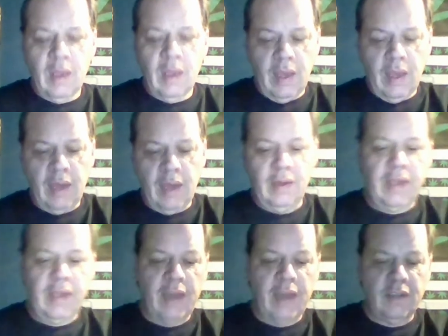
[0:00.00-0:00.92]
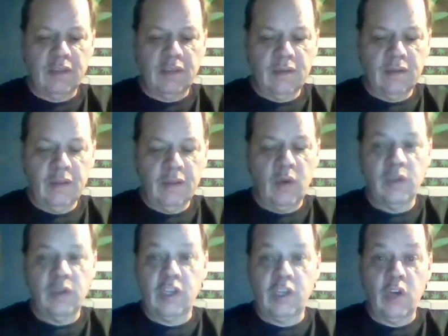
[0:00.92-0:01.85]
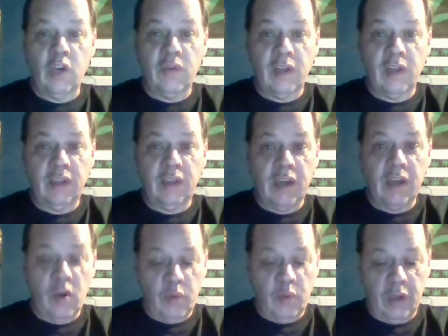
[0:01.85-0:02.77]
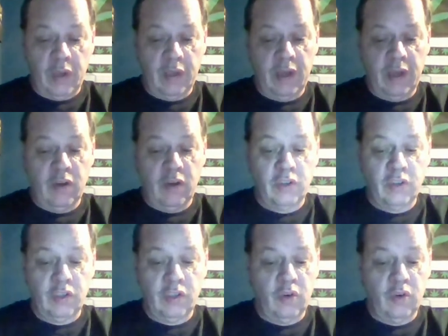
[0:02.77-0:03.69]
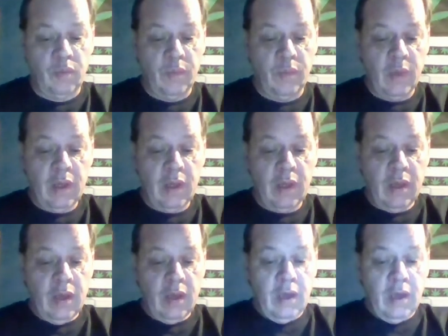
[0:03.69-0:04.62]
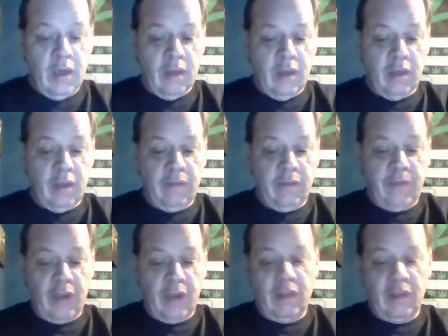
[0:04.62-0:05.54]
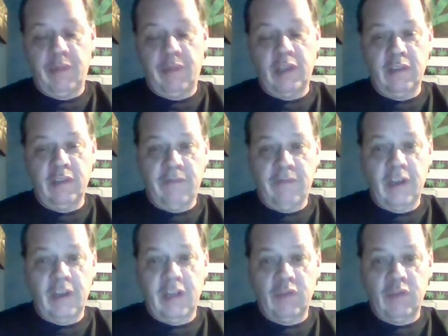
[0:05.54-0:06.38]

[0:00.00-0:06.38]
And in Kansas, there was a COVID 19 outbreak in a nursing home that, that basically infected every